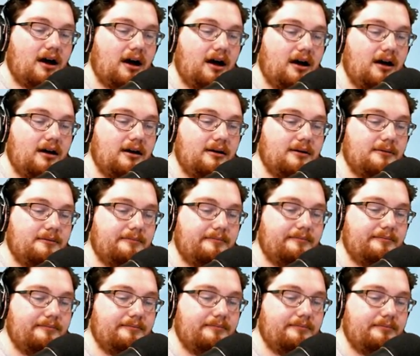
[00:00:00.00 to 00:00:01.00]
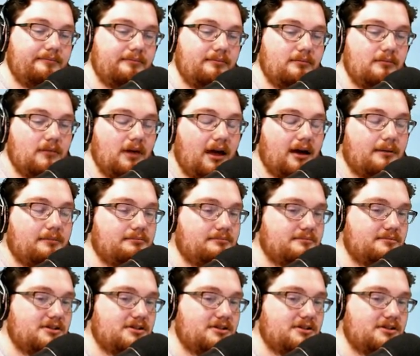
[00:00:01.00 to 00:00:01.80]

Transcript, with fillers: Uh, yeah,